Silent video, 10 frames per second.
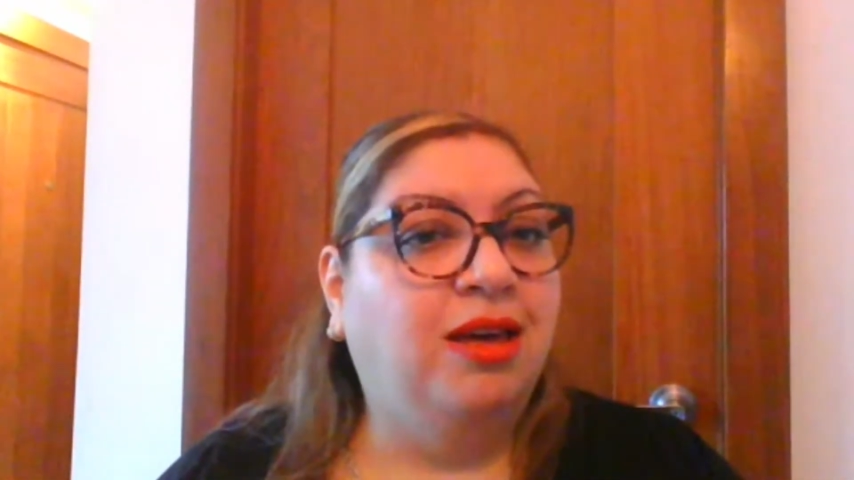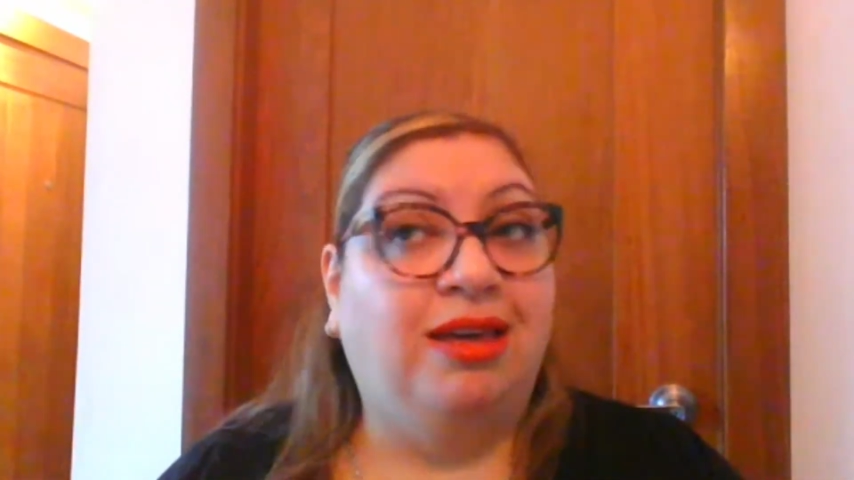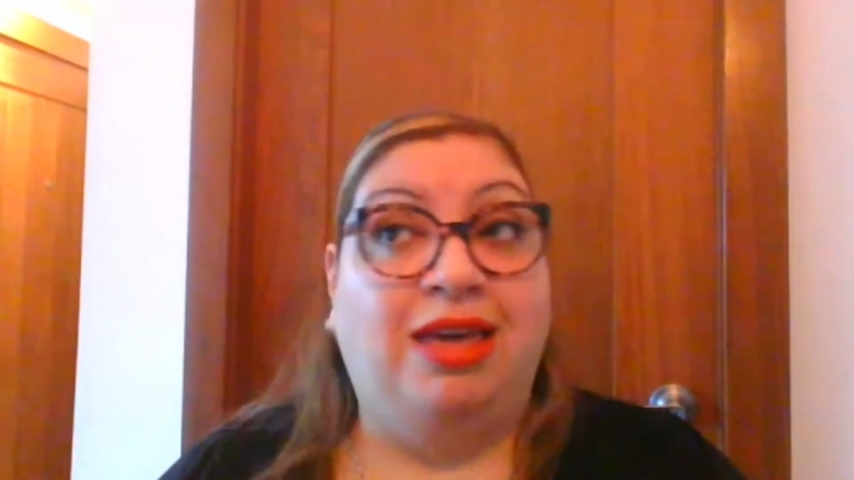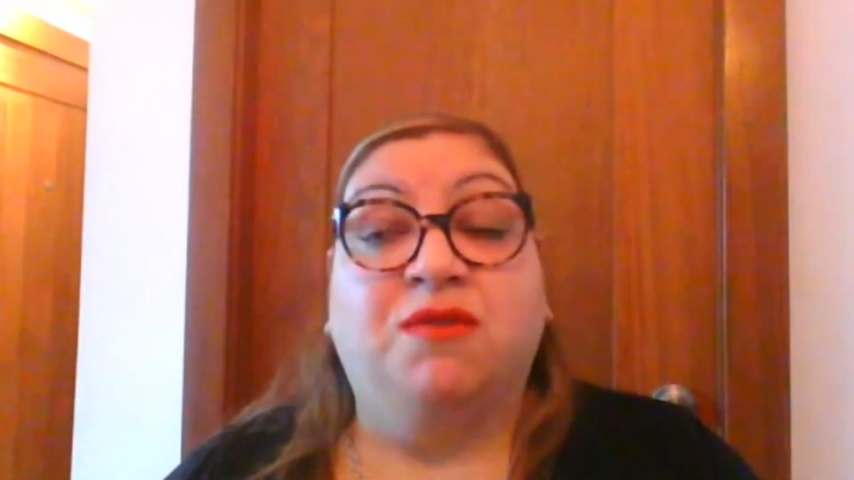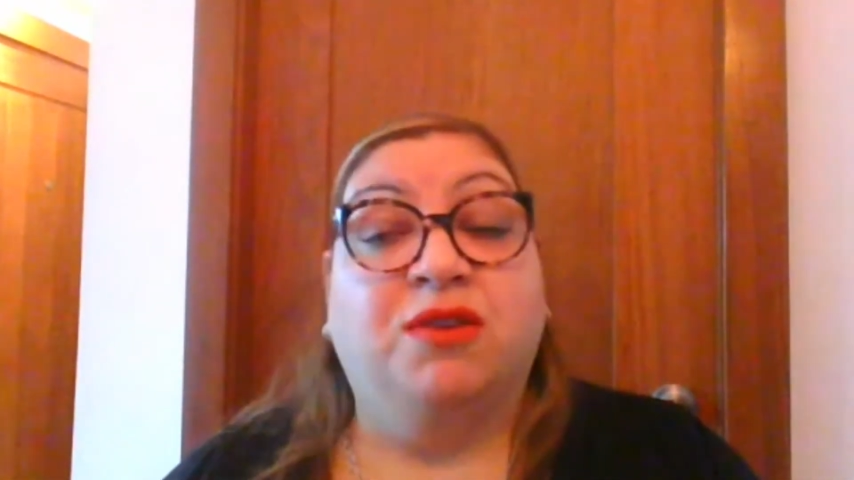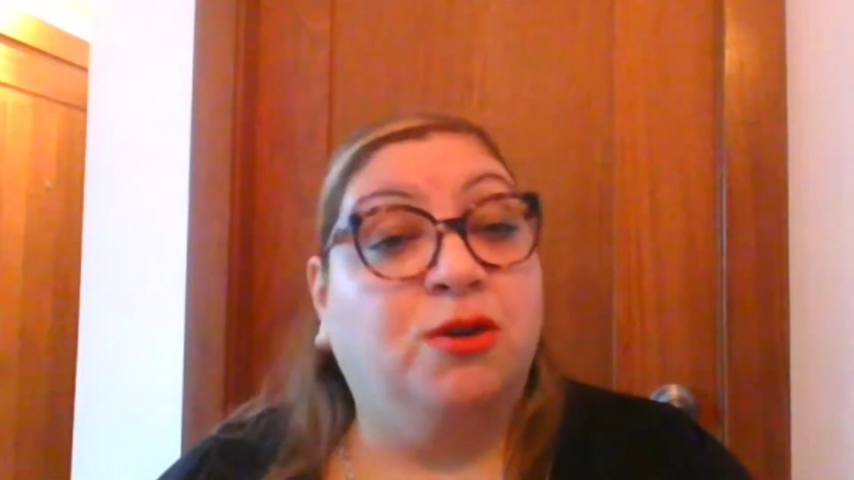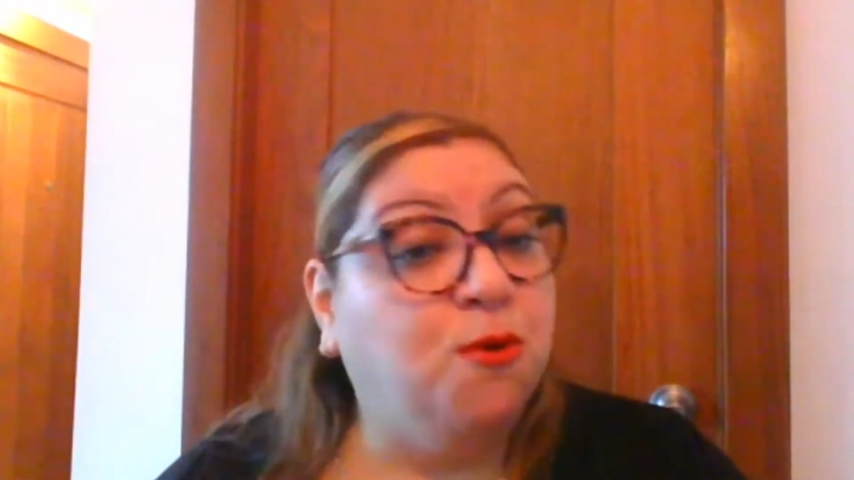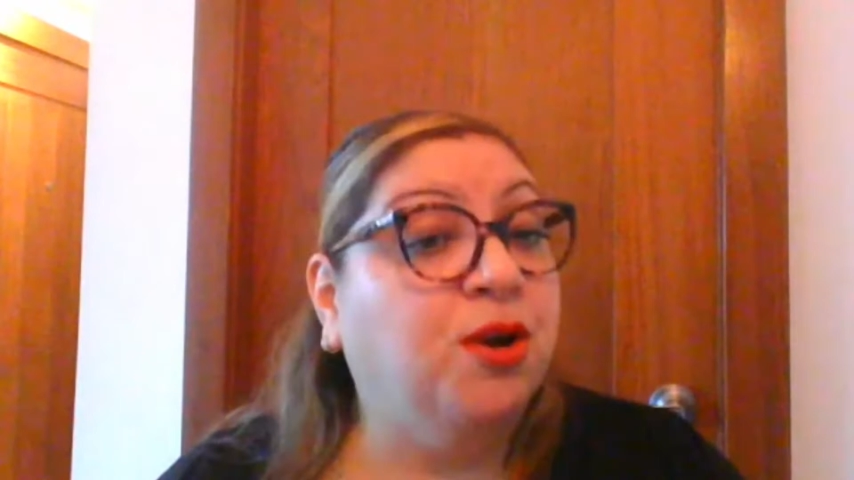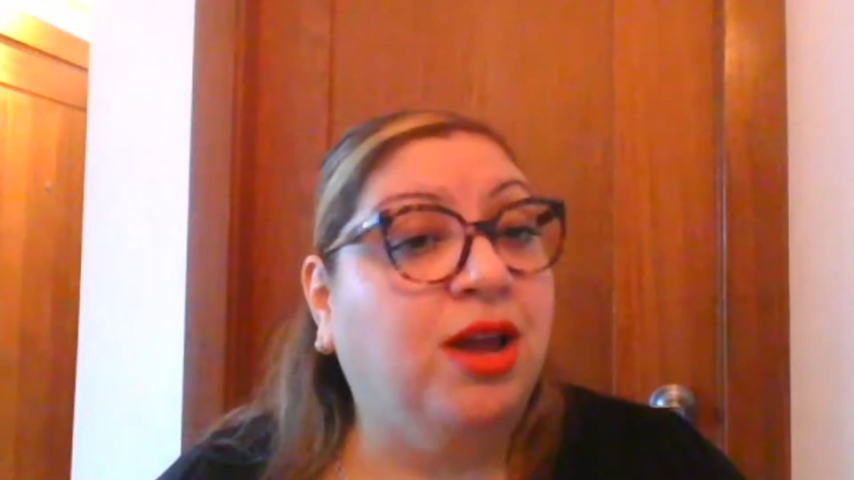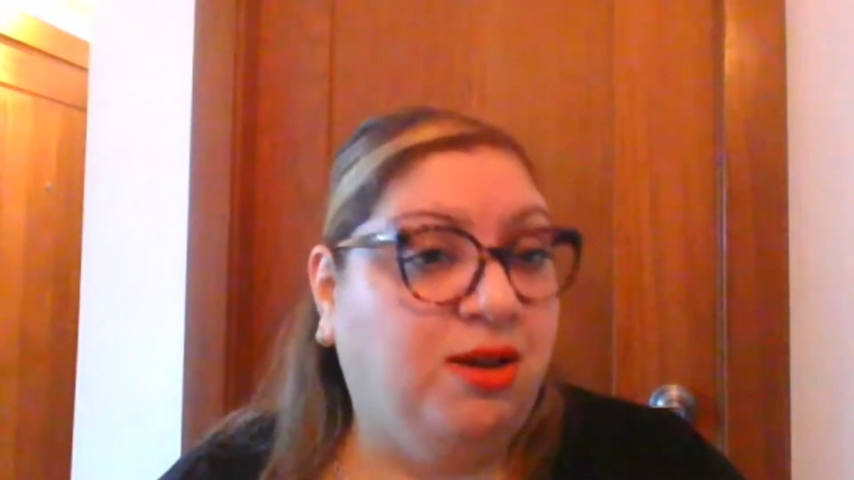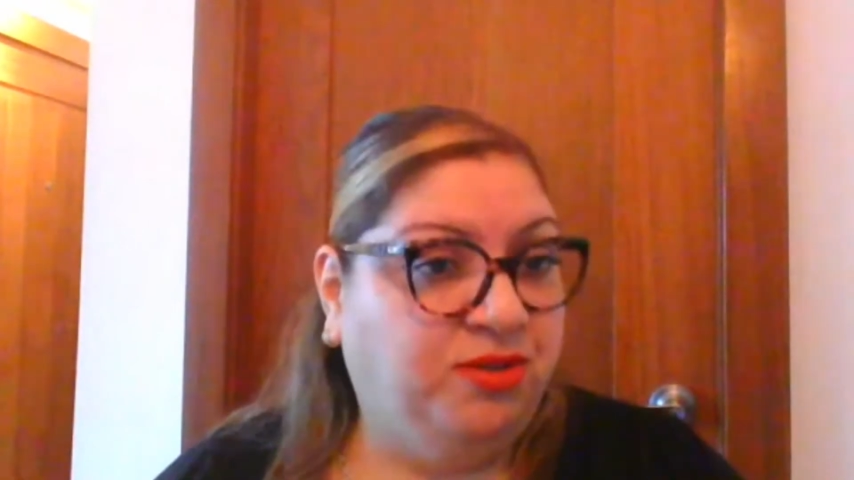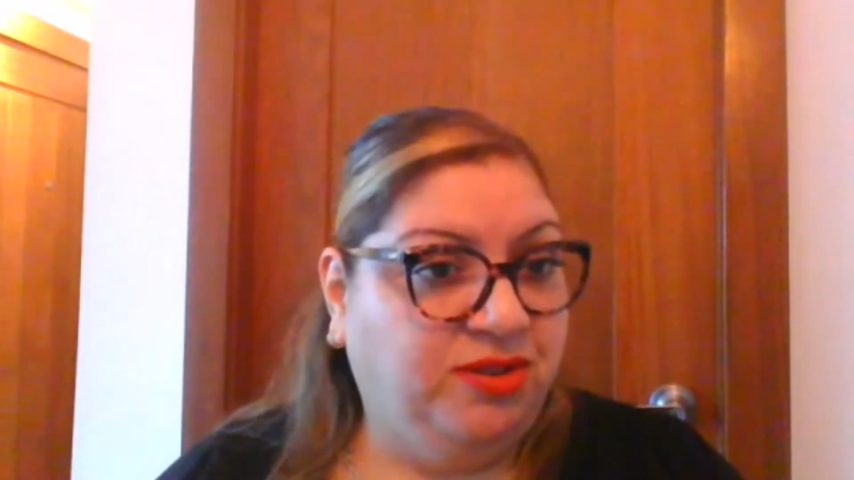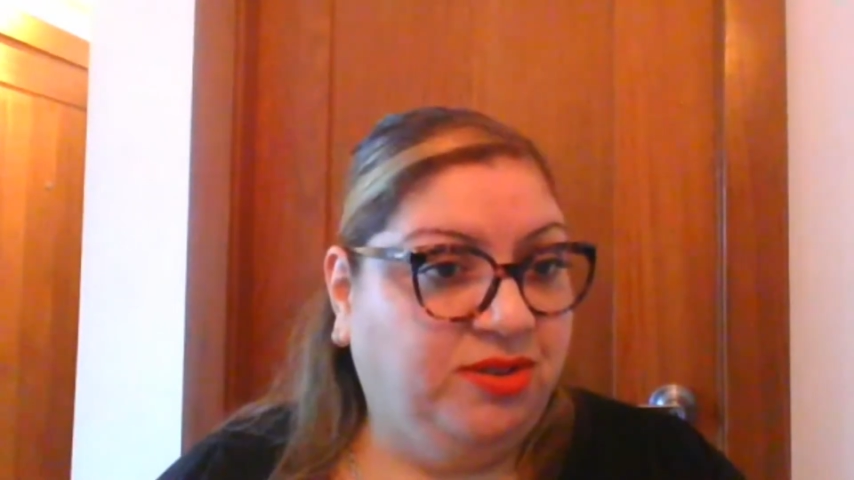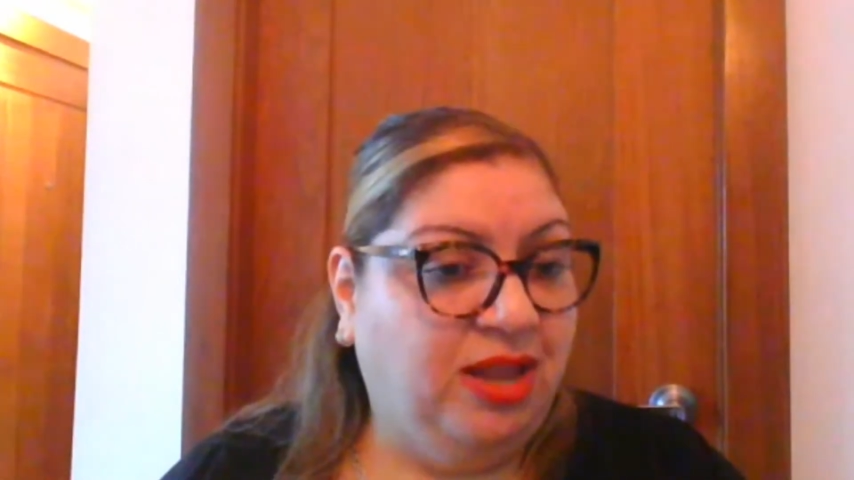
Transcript: even courthouses.